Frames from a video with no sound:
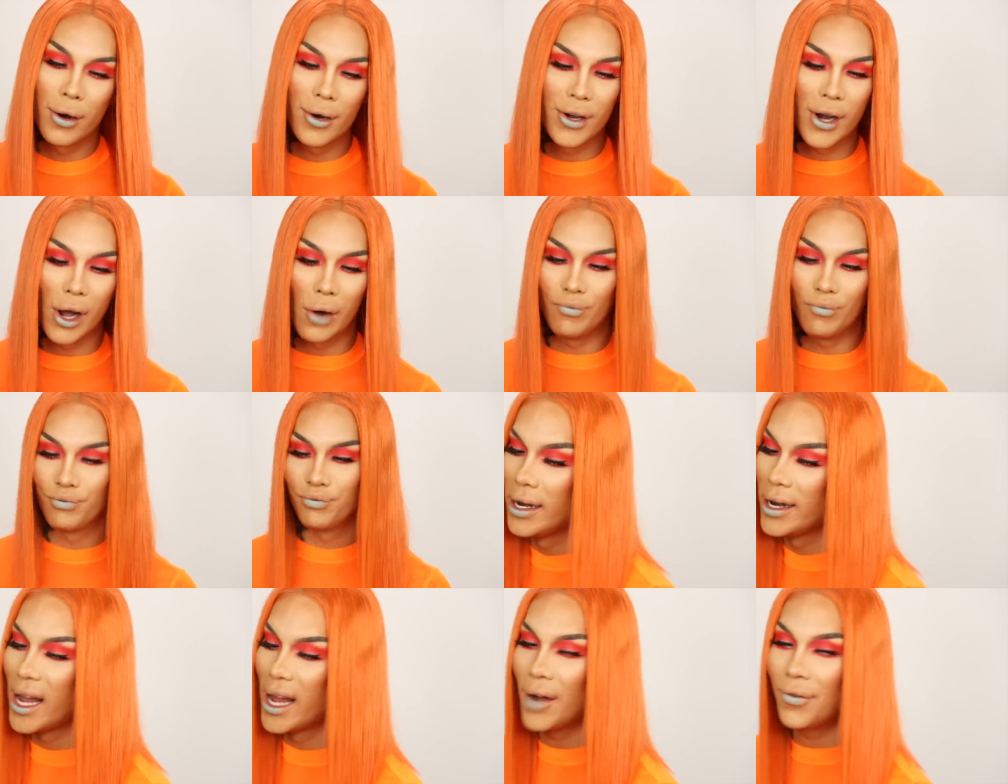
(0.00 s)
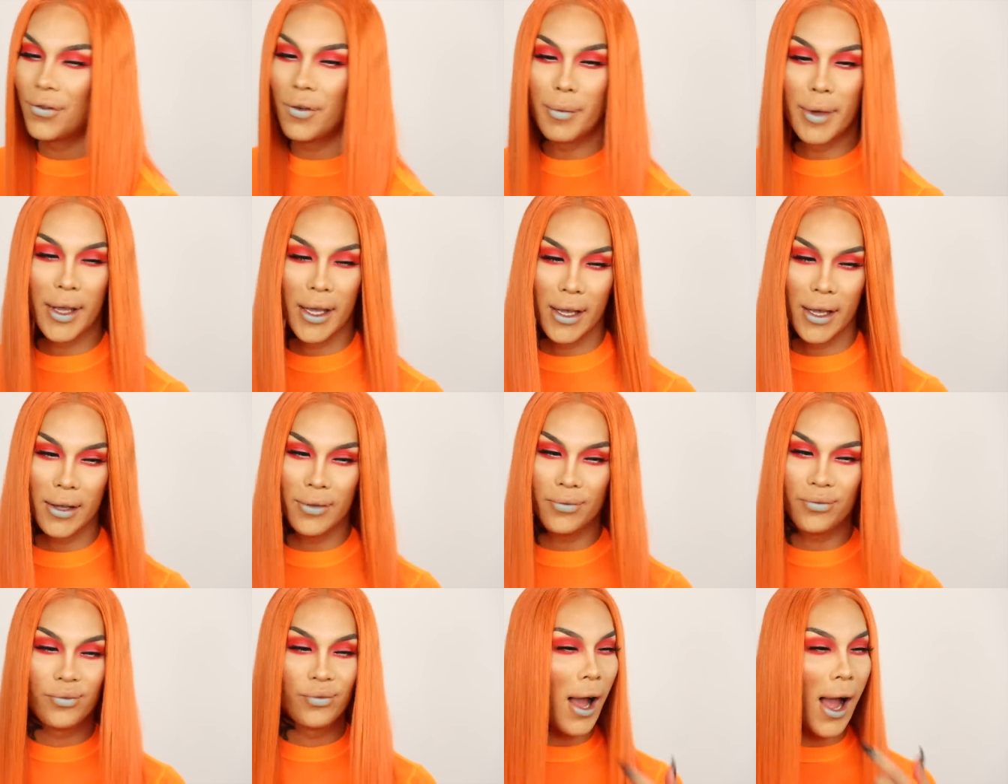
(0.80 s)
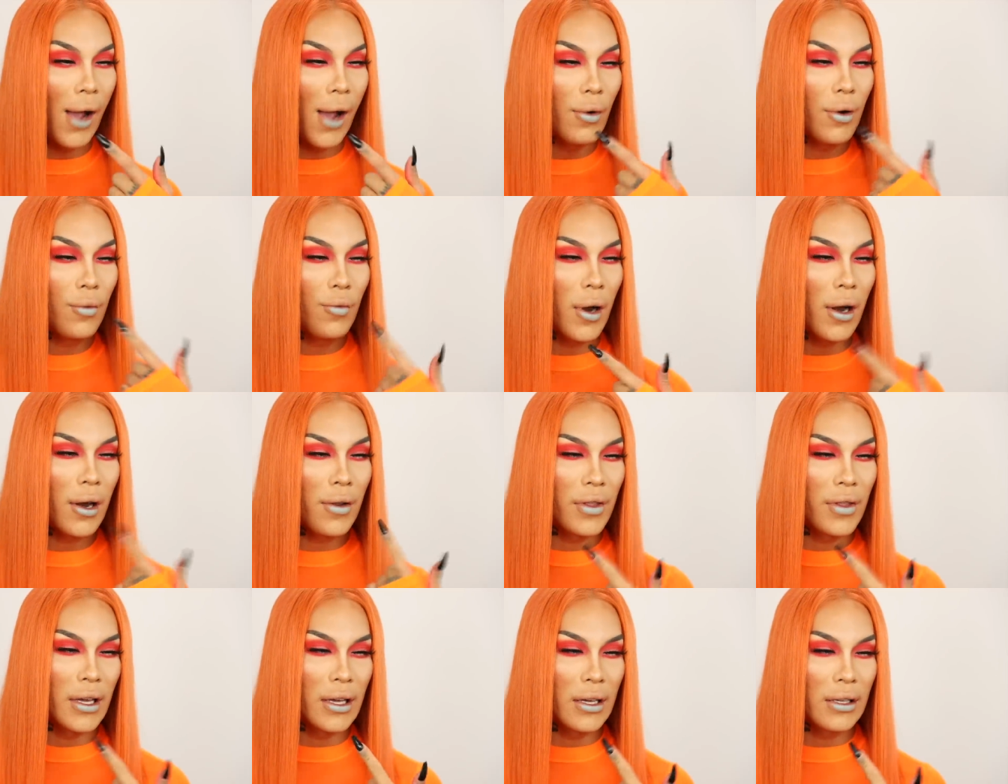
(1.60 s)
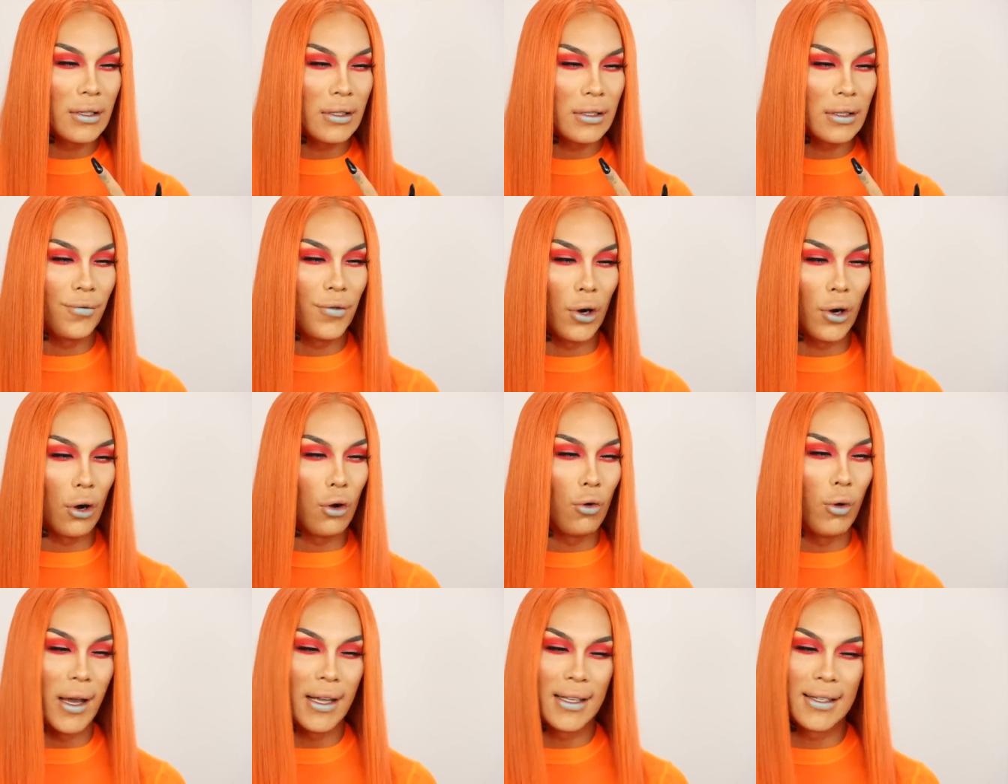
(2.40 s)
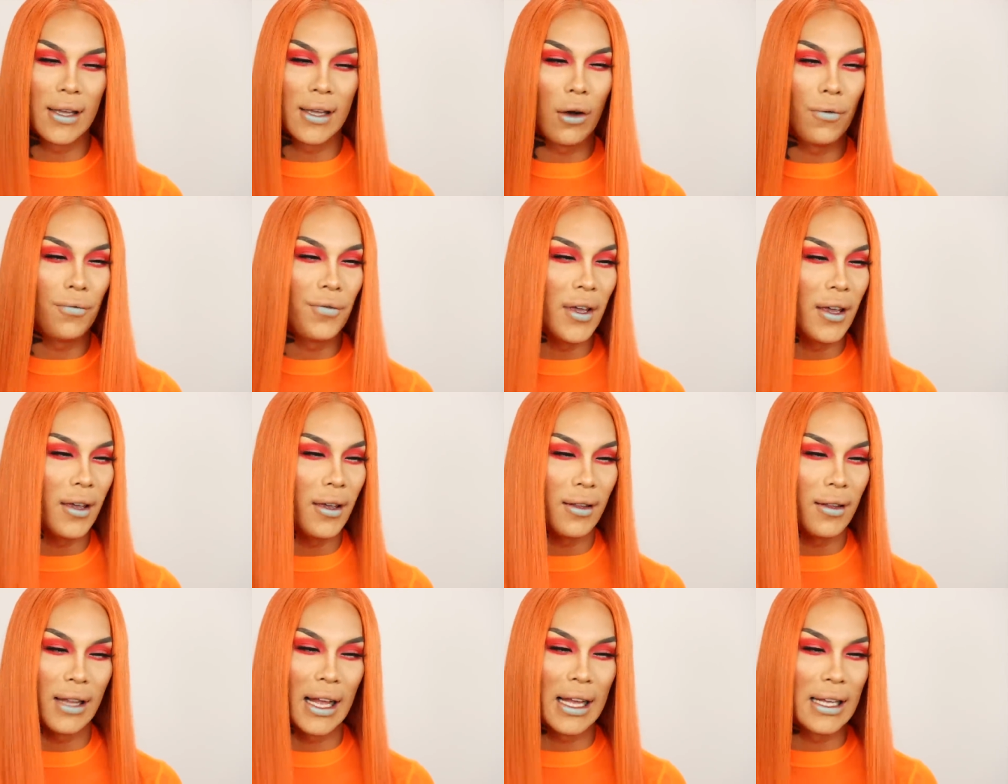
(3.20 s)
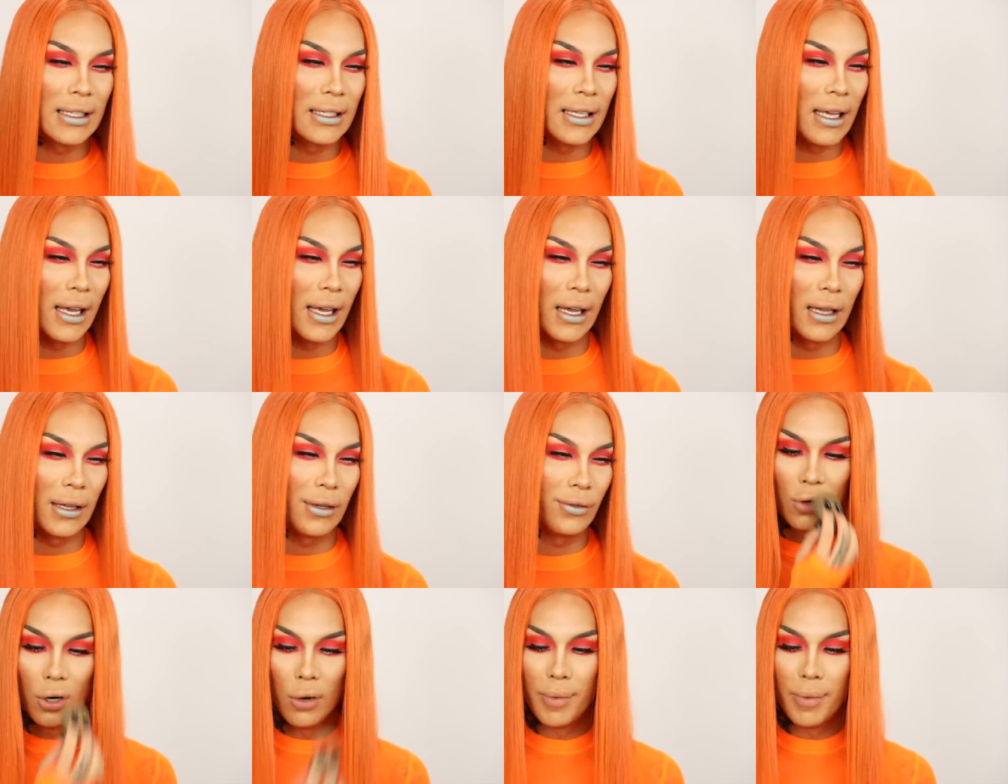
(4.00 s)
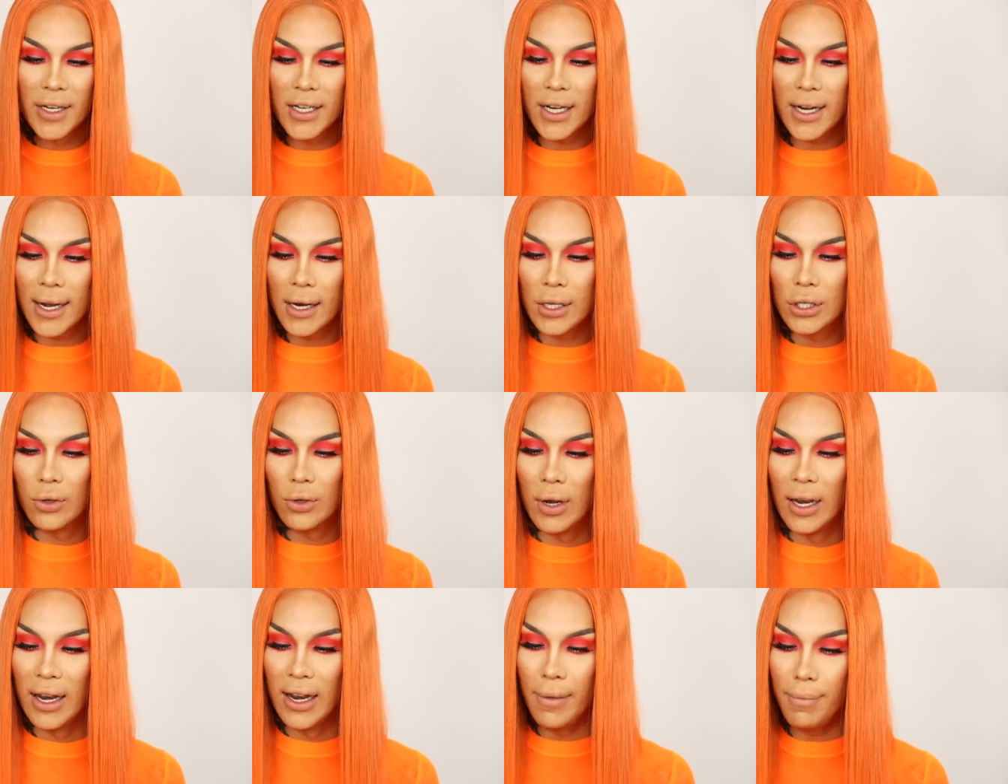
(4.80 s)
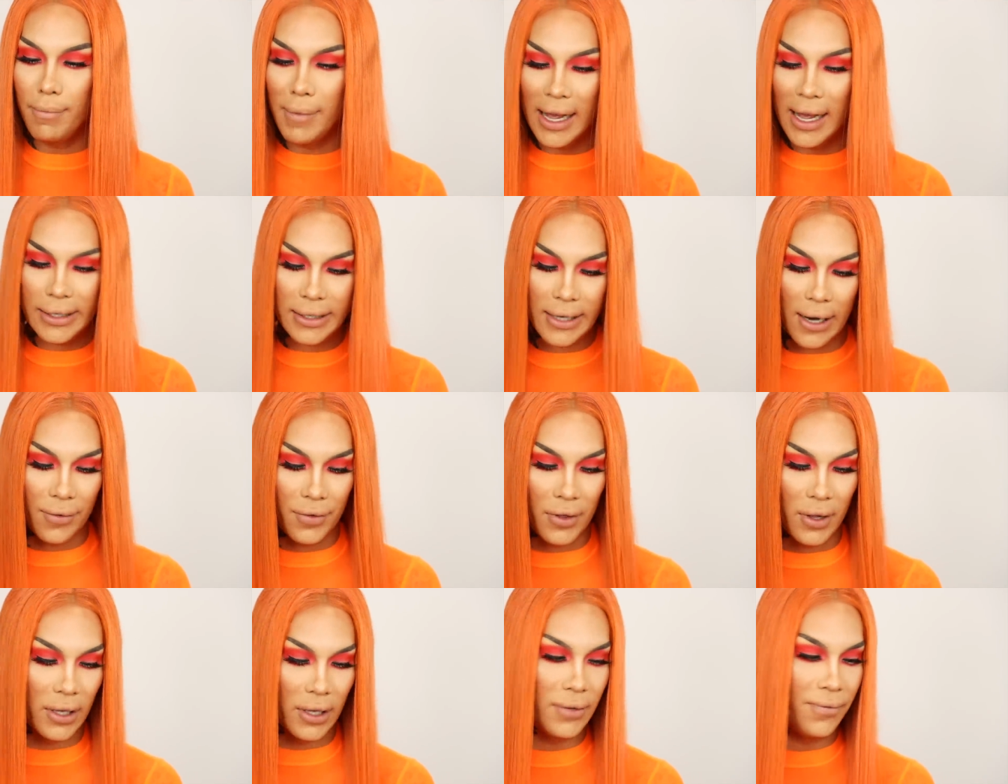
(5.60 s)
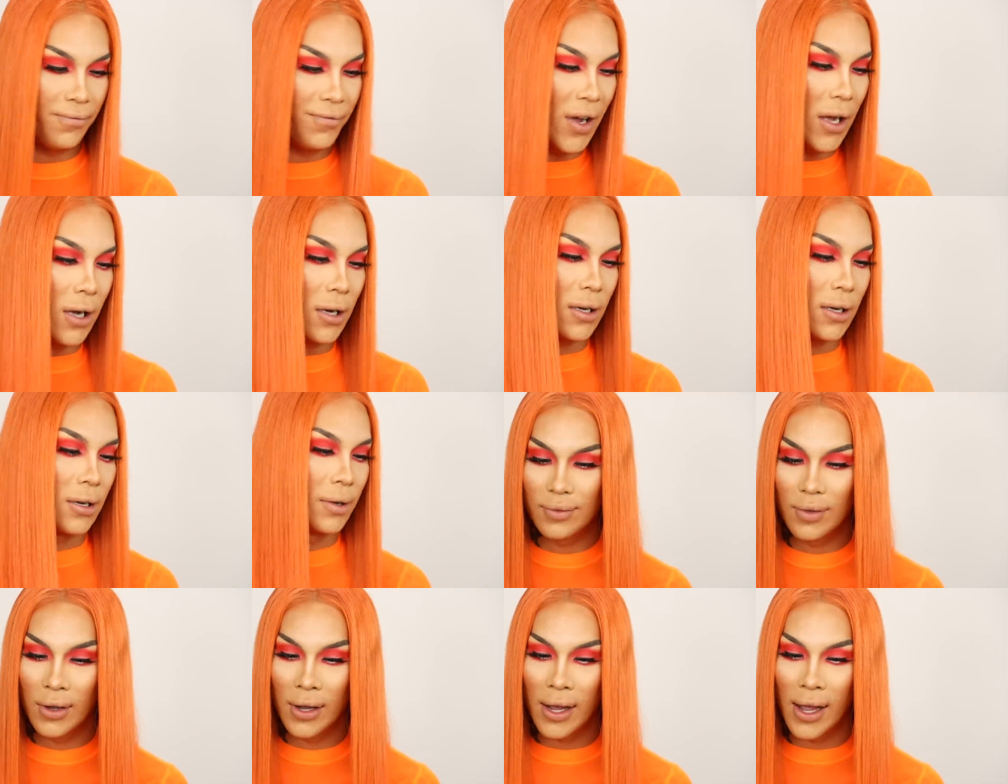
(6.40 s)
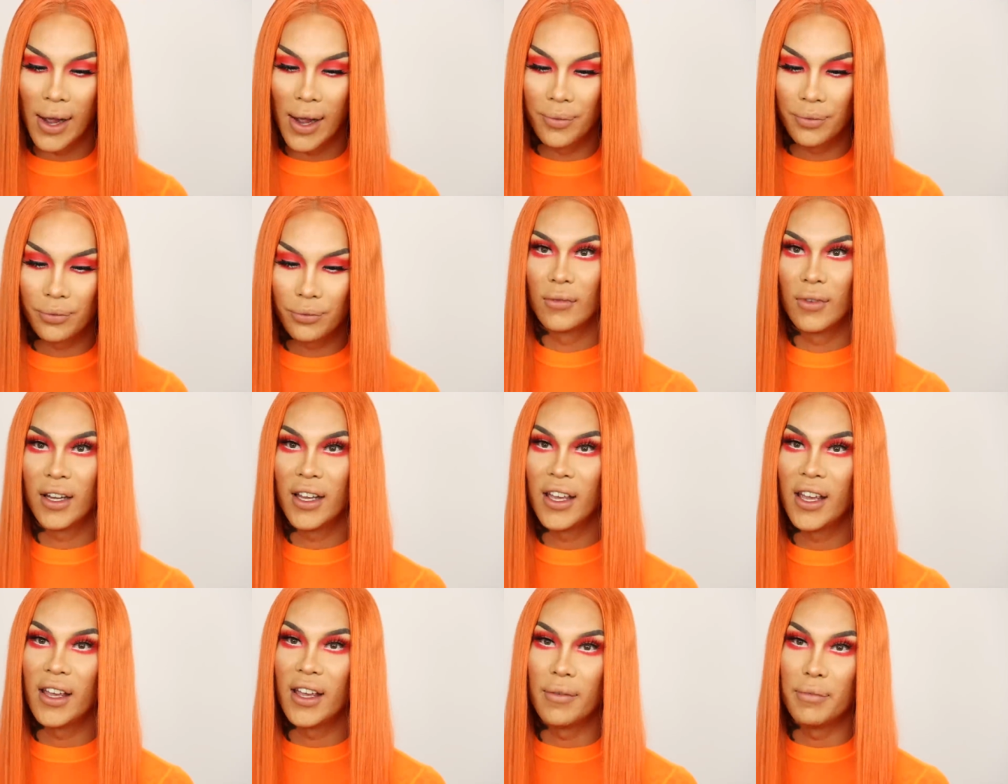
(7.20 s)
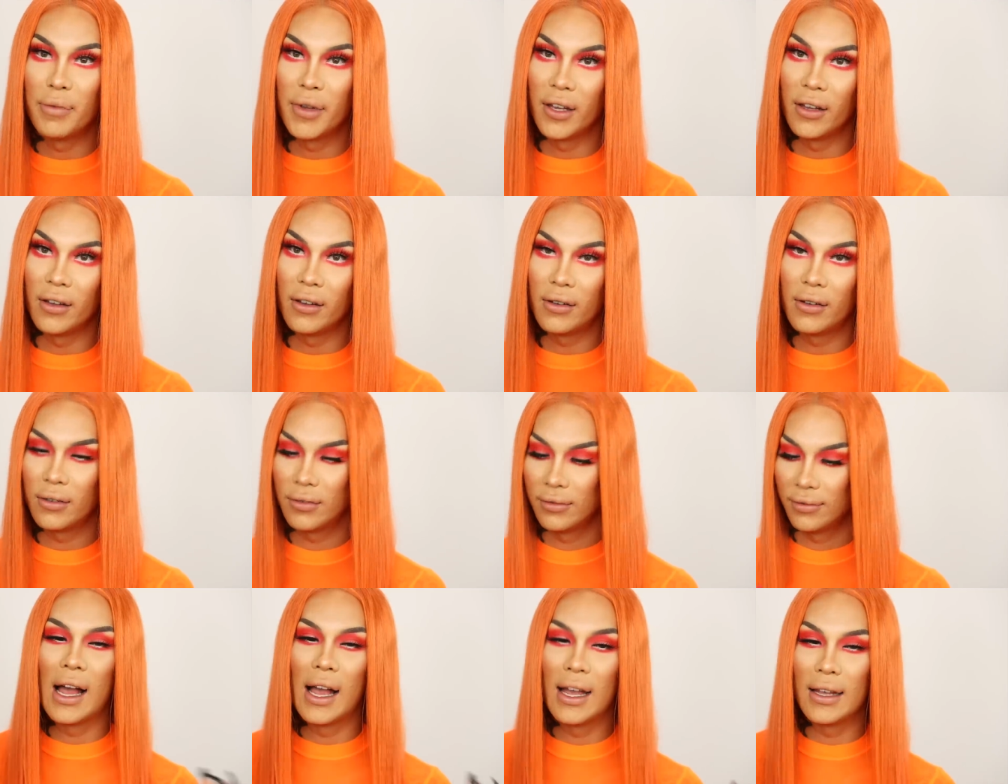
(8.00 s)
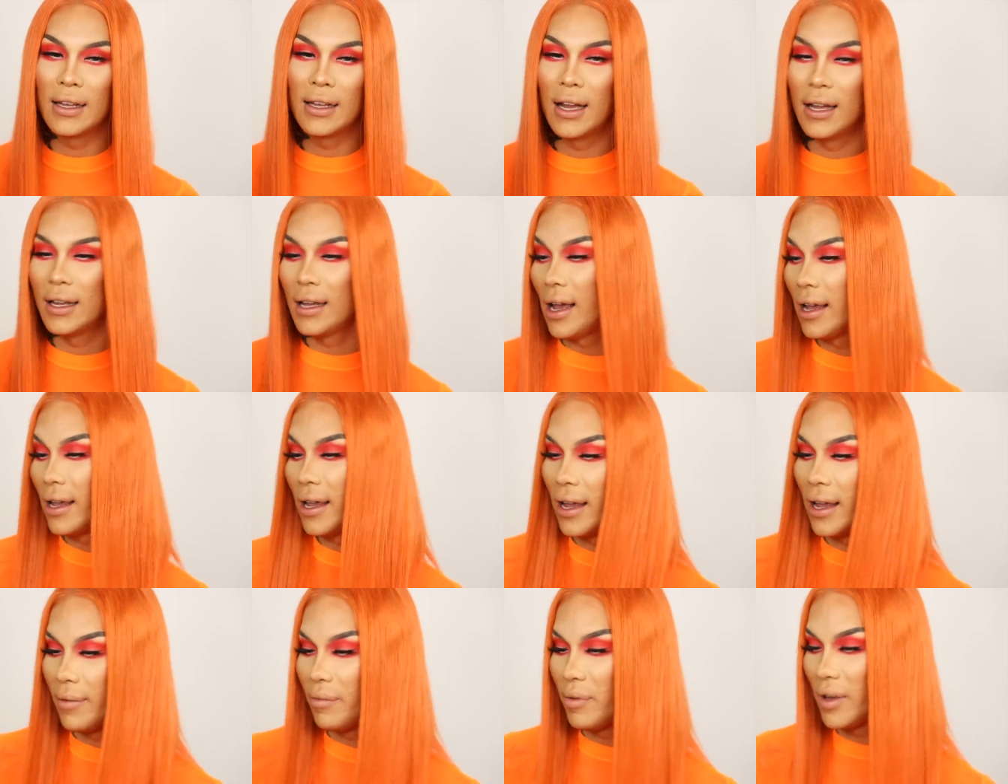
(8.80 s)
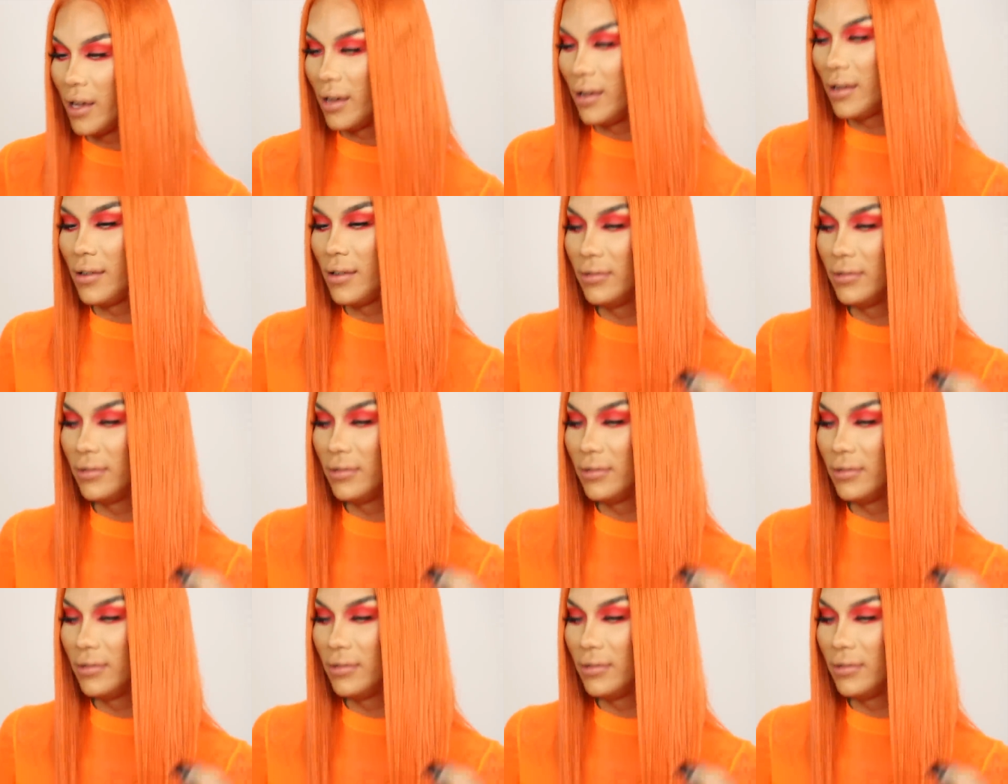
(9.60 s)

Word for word: No, not for me. I would wear this for a quick selfie. That is it. Ooh, bitch, I gotta do a lip mask after this. Fuck! Okay. I hate pink. I hate pink.